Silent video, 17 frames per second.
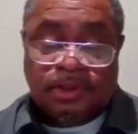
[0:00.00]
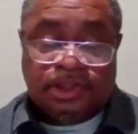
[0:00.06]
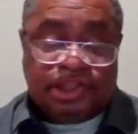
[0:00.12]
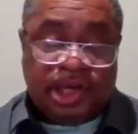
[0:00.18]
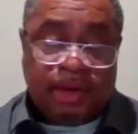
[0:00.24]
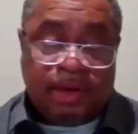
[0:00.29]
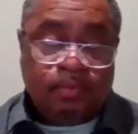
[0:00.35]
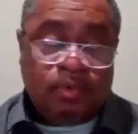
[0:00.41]

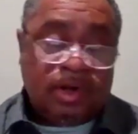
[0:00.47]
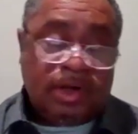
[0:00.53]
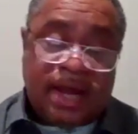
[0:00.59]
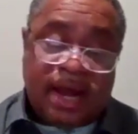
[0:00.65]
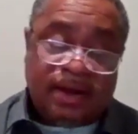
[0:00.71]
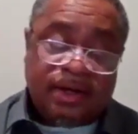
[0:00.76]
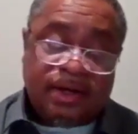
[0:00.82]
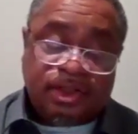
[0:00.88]
Sheep
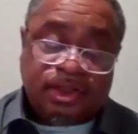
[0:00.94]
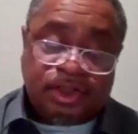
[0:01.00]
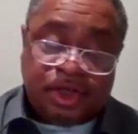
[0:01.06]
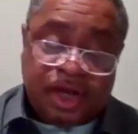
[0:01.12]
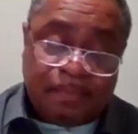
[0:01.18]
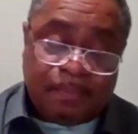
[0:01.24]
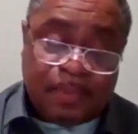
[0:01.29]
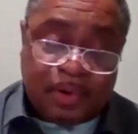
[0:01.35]
without a
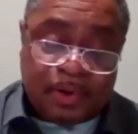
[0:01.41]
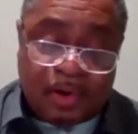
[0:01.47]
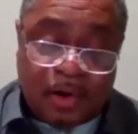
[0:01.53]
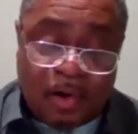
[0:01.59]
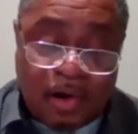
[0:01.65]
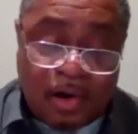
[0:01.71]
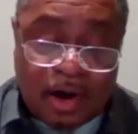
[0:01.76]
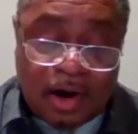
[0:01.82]

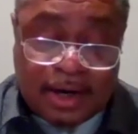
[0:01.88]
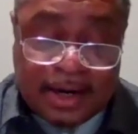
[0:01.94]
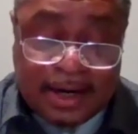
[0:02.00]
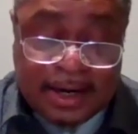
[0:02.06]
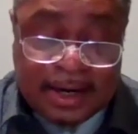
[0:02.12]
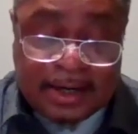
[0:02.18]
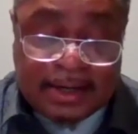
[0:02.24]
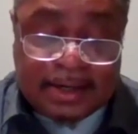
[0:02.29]
shepherd are
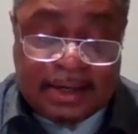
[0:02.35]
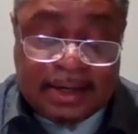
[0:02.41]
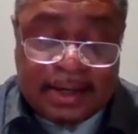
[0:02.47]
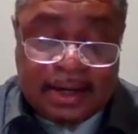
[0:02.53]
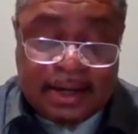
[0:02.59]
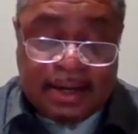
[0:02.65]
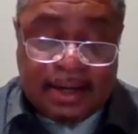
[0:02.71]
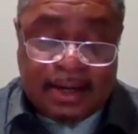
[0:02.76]
in
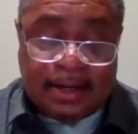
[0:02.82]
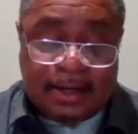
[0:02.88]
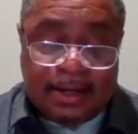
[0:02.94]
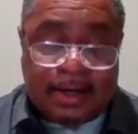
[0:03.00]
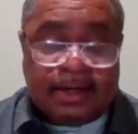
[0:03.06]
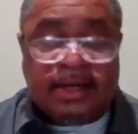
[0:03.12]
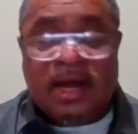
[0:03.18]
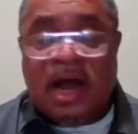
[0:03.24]

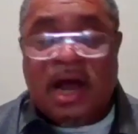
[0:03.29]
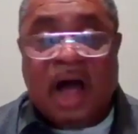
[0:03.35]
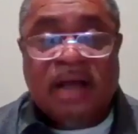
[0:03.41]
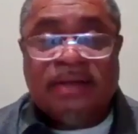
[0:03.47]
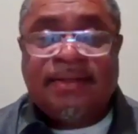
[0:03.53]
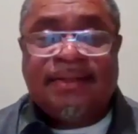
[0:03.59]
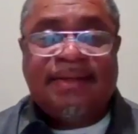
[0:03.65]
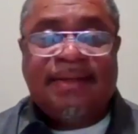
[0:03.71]

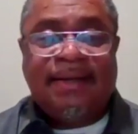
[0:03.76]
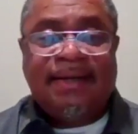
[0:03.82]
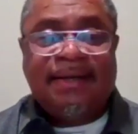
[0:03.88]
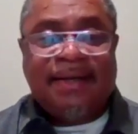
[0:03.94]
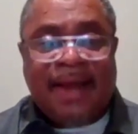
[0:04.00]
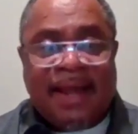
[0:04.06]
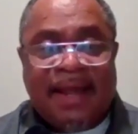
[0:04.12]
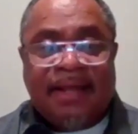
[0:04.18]

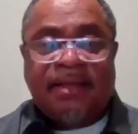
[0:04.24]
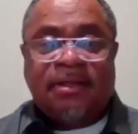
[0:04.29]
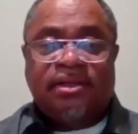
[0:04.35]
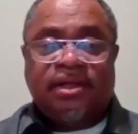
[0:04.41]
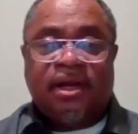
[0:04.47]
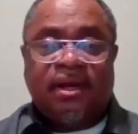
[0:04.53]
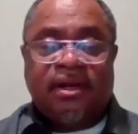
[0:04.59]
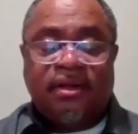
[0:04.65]
constant
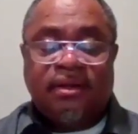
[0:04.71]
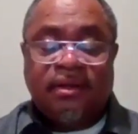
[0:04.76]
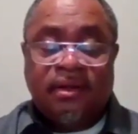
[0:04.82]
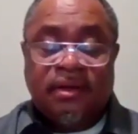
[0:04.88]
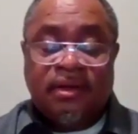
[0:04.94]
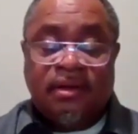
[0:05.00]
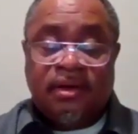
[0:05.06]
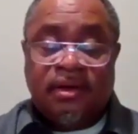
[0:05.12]
danger.
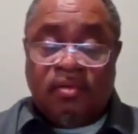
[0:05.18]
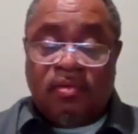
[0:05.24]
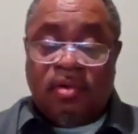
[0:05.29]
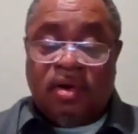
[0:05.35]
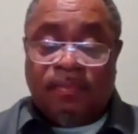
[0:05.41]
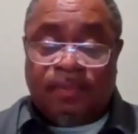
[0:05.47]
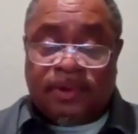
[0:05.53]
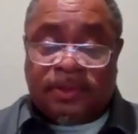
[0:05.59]
No
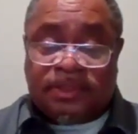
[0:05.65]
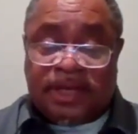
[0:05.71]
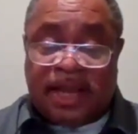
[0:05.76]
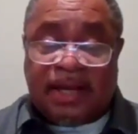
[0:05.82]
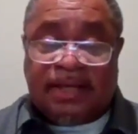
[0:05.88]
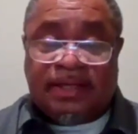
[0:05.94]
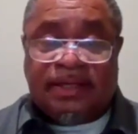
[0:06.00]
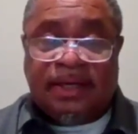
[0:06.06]
one
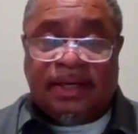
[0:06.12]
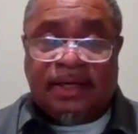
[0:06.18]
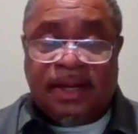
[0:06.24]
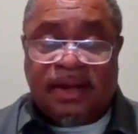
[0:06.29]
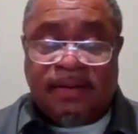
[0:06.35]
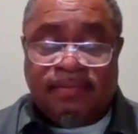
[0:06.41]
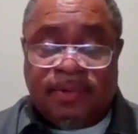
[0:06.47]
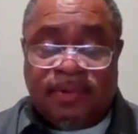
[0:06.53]
protecting
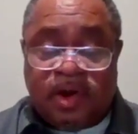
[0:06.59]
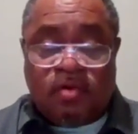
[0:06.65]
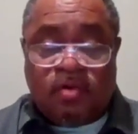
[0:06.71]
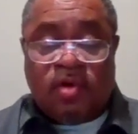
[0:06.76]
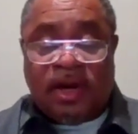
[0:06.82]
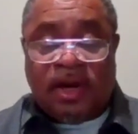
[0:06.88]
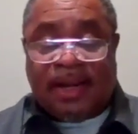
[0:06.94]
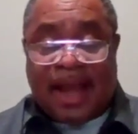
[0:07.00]
them,
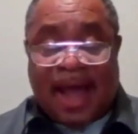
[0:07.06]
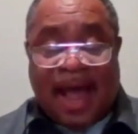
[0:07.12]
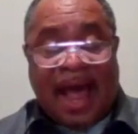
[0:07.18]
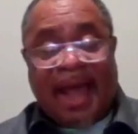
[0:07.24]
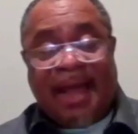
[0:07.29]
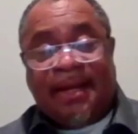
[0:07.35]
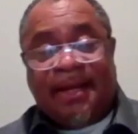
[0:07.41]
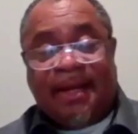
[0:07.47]
no one
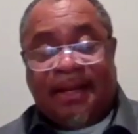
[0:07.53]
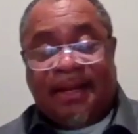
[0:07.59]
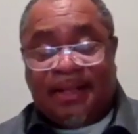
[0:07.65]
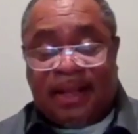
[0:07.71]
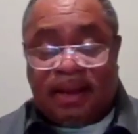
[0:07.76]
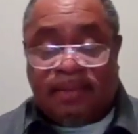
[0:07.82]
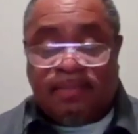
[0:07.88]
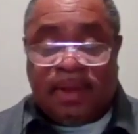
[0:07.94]

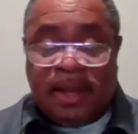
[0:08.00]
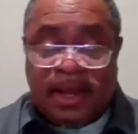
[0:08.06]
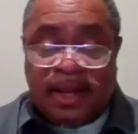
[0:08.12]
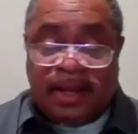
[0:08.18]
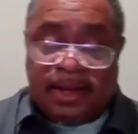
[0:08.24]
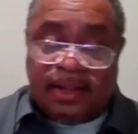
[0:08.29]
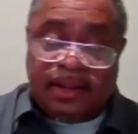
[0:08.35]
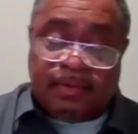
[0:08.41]
guiding them
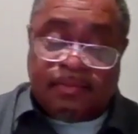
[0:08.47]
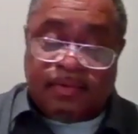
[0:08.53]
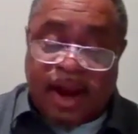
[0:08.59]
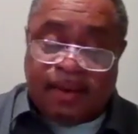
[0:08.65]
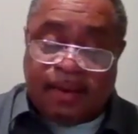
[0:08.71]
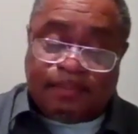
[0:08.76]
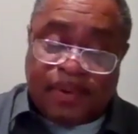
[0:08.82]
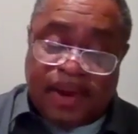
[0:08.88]
in the
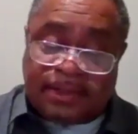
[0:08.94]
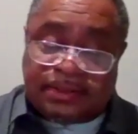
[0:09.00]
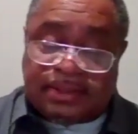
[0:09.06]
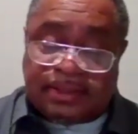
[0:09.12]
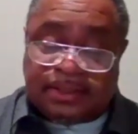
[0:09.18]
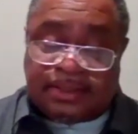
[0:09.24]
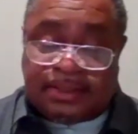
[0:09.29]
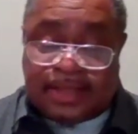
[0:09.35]
right
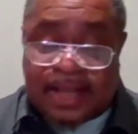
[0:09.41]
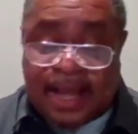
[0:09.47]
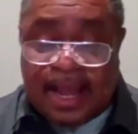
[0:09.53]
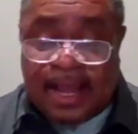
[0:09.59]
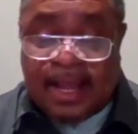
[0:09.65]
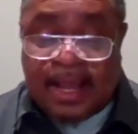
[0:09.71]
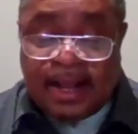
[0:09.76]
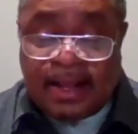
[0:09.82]
places.
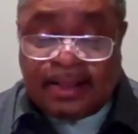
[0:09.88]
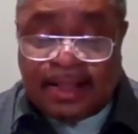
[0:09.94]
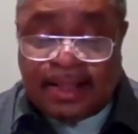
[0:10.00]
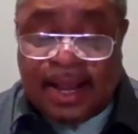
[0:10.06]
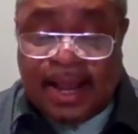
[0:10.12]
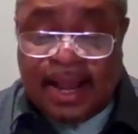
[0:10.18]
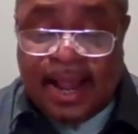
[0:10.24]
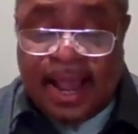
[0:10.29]

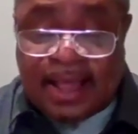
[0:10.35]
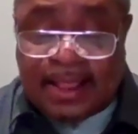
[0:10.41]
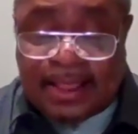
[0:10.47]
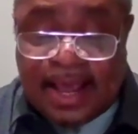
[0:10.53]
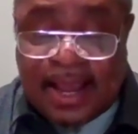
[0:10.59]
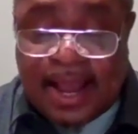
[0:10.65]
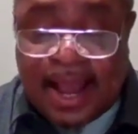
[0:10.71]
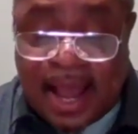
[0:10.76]

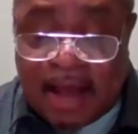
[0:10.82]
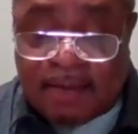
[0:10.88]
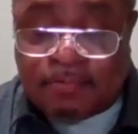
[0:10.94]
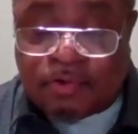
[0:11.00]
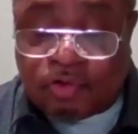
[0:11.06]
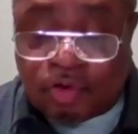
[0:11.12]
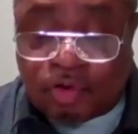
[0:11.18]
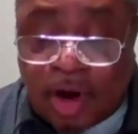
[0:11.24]
They
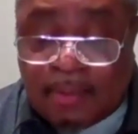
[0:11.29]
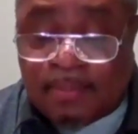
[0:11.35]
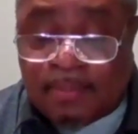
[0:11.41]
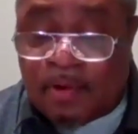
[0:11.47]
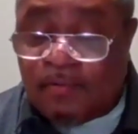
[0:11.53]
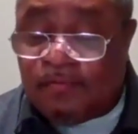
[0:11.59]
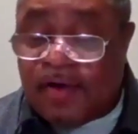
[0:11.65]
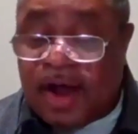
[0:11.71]
have
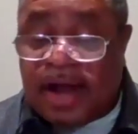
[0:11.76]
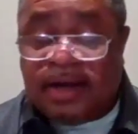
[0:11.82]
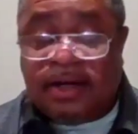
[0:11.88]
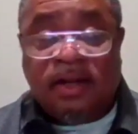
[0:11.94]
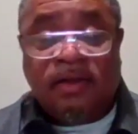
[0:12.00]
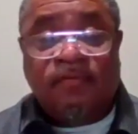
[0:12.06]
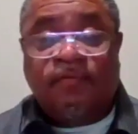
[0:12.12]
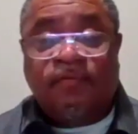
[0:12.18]
trouble
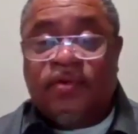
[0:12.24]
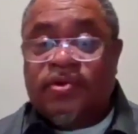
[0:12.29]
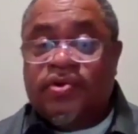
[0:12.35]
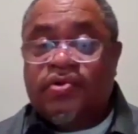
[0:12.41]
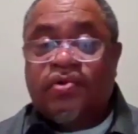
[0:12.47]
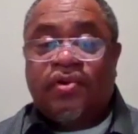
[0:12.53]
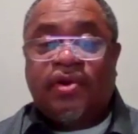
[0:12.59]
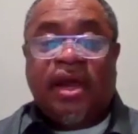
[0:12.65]
finding
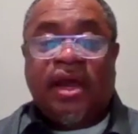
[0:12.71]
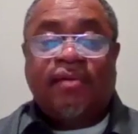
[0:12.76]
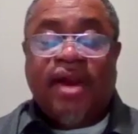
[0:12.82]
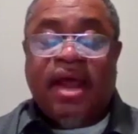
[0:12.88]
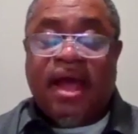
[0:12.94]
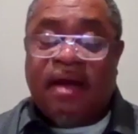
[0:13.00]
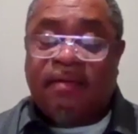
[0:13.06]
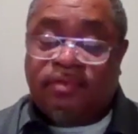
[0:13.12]
food, they
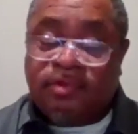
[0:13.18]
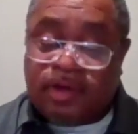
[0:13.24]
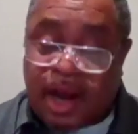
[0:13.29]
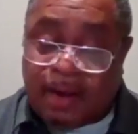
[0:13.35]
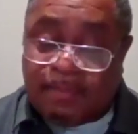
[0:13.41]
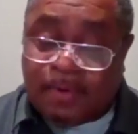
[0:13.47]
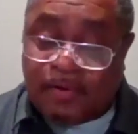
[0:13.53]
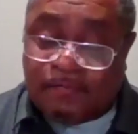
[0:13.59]
would have
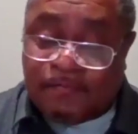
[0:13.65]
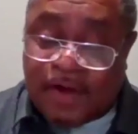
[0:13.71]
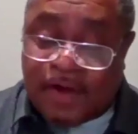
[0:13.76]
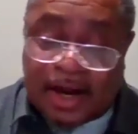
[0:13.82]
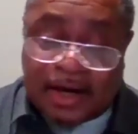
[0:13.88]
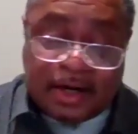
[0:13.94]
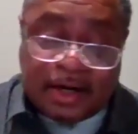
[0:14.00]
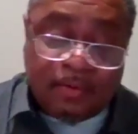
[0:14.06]
trouble
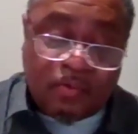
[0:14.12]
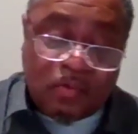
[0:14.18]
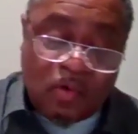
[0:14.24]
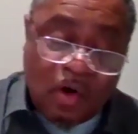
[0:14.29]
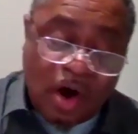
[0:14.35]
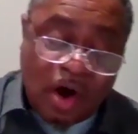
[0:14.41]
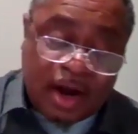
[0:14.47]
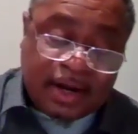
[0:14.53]
finding
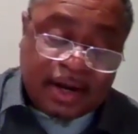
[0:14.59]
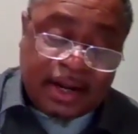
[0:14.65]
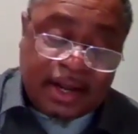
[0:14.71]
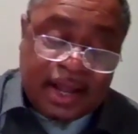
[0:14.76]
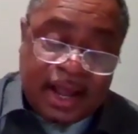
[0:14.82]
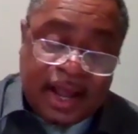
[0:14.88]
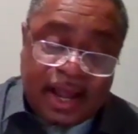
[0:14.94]
water,